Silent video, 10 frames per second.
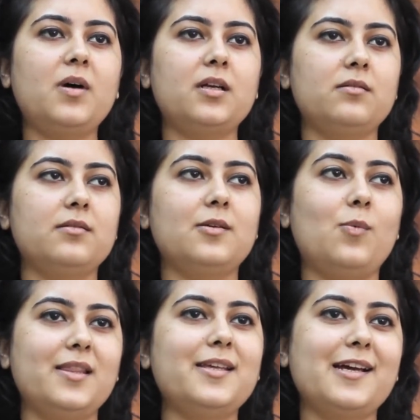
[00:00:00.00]
But
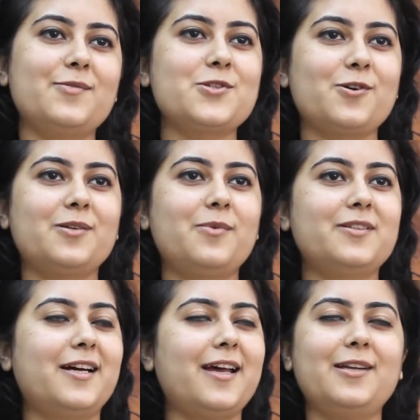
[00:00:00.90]
one thing I was sure
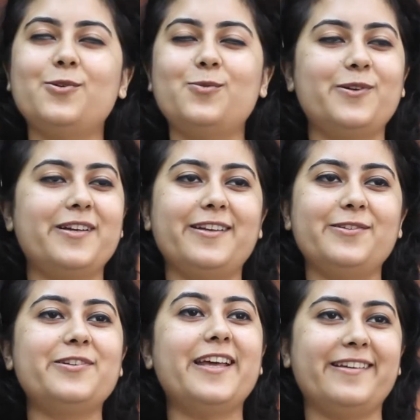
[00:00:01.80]
about, that I don't want to get
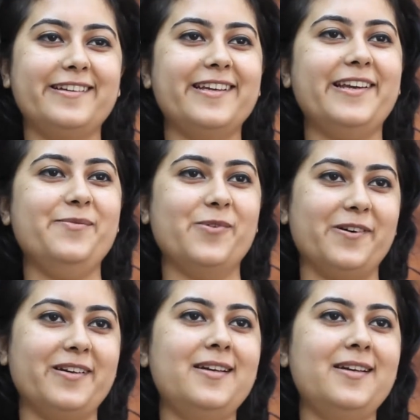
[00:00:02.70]
into technical anymore.